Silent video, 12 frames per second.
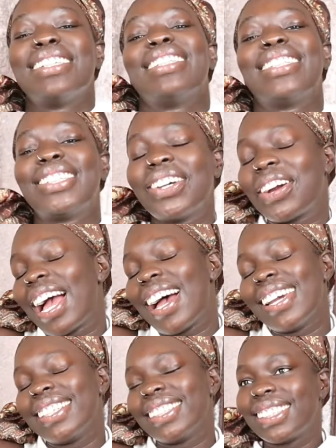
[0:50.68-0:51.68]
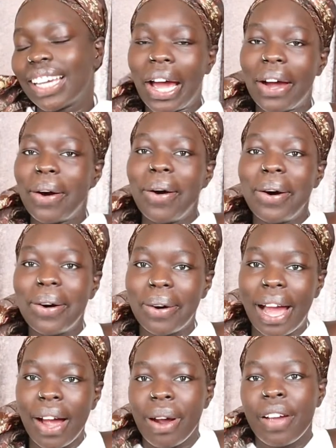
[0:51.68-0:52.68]
So guys,
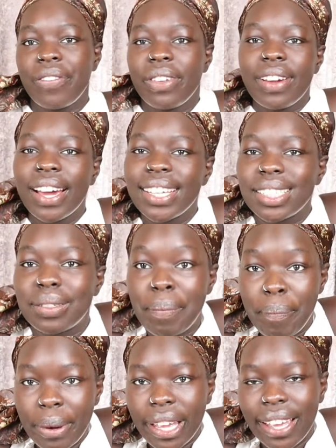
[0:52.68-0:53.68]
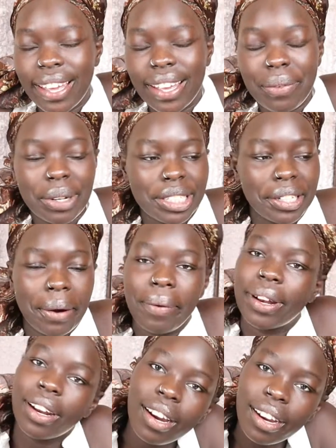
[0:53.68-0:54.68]
how have you guys been? What's
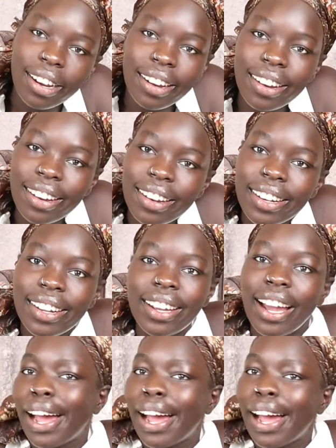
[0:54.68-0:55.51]
going on?